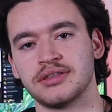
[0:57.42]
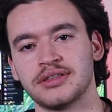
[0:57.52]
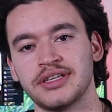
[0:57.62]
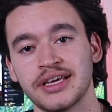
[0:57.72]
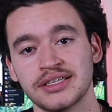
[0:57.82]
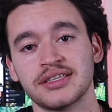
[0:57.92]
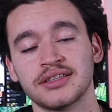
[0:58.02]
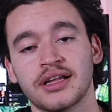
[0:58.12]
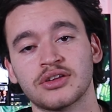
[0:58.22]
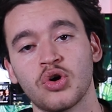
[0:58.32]
The next thing
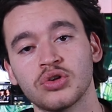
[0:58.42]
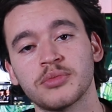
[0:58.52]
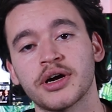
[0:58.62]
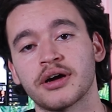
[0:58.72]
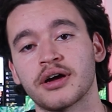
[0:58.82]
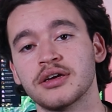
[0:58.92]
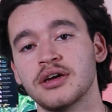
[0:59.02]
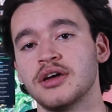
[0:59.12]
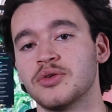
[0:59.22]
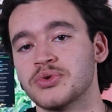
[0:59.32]
that caught my eye
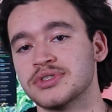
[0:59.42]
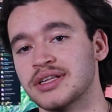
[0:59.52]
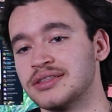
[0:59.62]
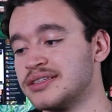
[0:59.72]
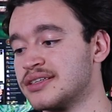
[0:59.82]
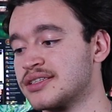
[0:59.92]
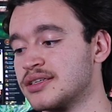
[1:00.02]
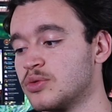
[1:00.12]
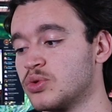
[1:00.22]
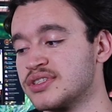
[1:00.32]
was that this
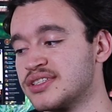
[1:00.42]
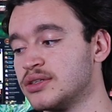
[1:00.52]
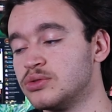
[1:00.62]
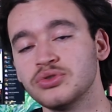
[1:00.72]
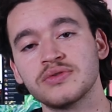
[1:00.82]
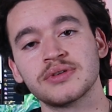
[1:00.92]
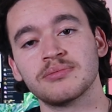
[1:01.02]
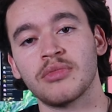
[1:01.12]
was still using